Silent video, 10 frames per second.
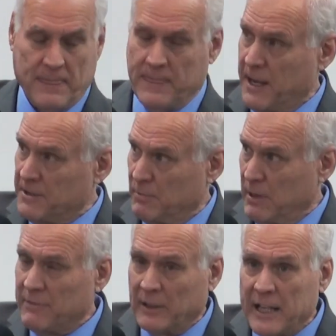there's a
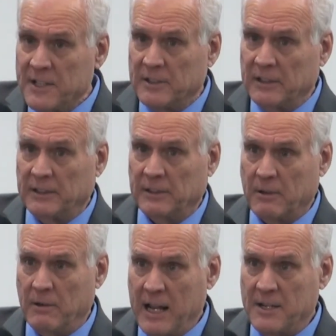revelation in the
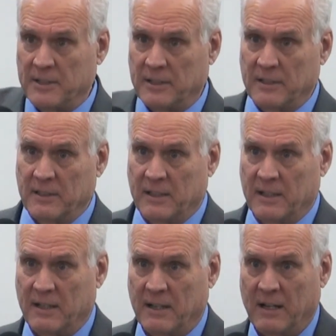creation
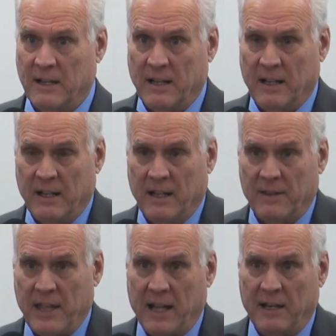
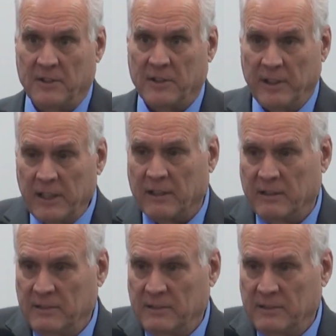that is clear.